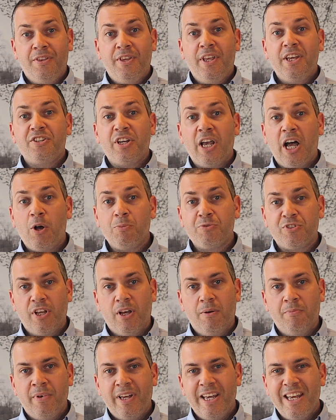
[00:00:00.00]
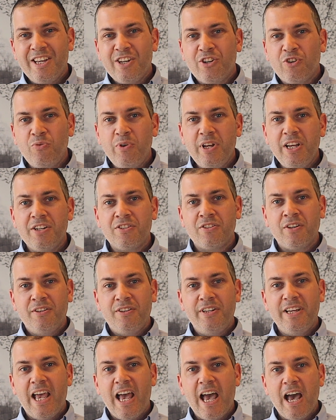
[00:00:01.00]
This helps them increase
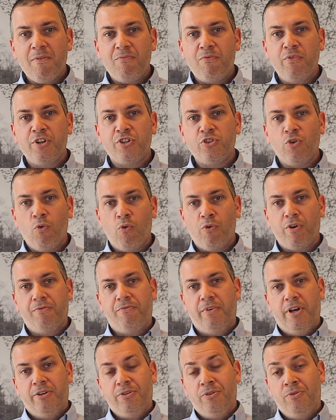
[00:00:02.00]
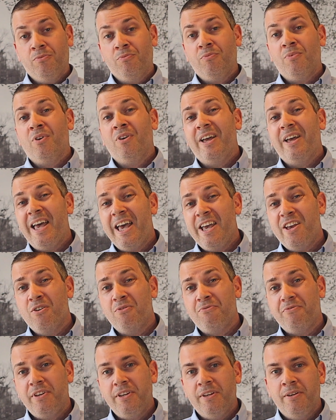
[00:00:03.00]
the average order value,
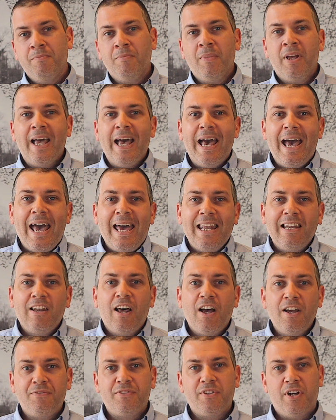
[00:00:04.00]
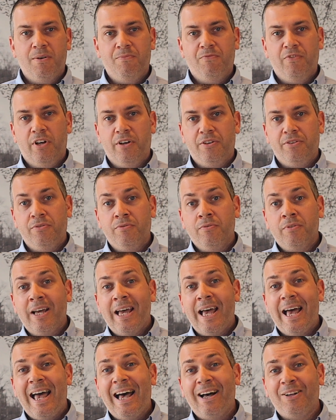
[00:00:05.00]
AOV, and lifetime value,
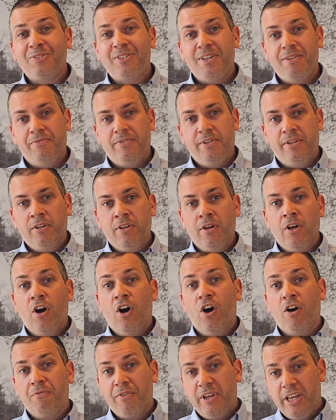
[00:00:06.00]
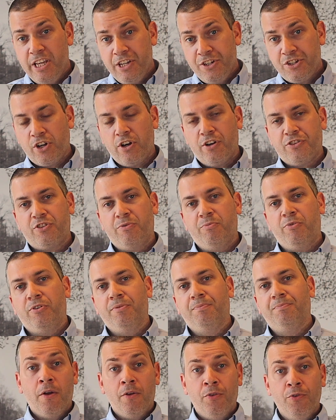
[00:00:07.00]
LTV, of each customer.